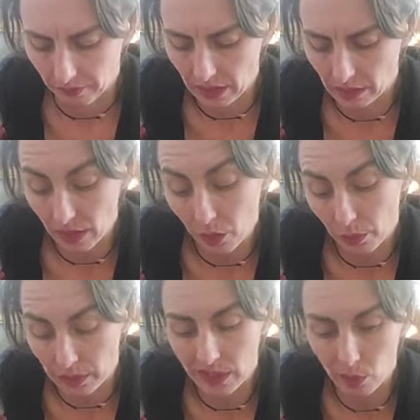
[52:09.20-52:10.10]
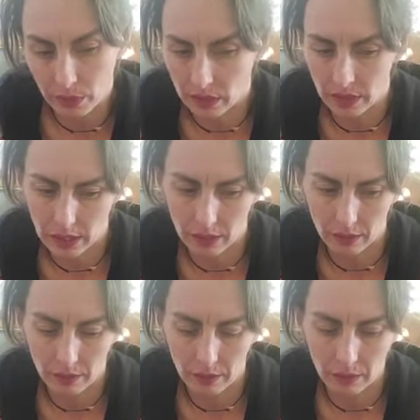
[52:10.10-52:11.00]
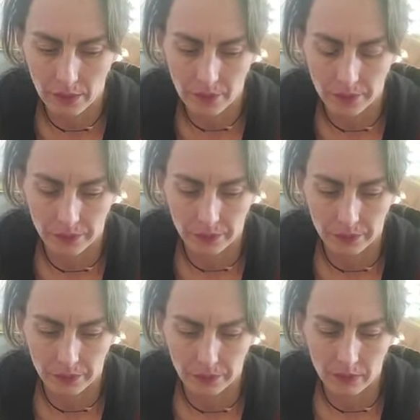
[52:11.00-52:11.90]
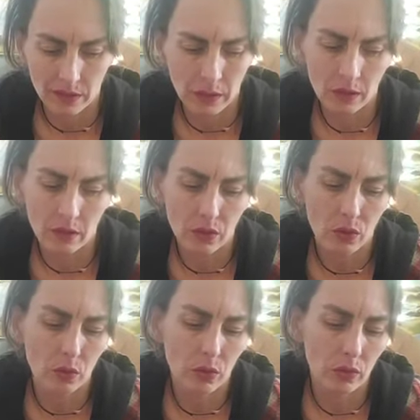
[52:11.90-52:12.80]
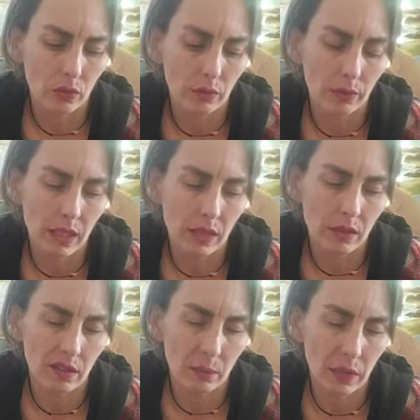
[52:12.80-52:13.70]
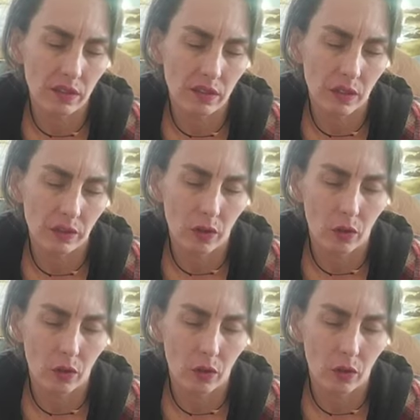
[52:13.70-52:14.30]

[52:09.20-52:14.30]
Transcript: And stay open to that. Because I think if you begin to limit yourself, say,